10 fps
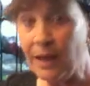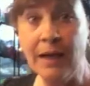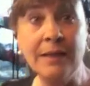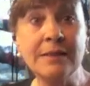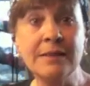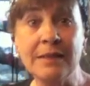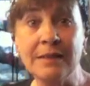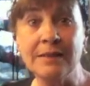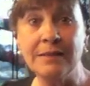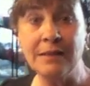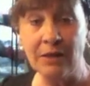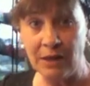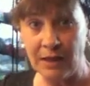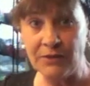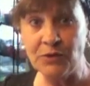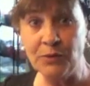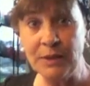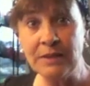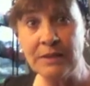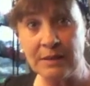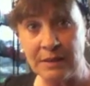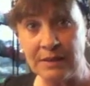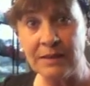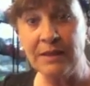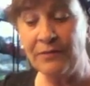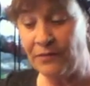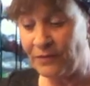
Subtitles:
and as always, stay safe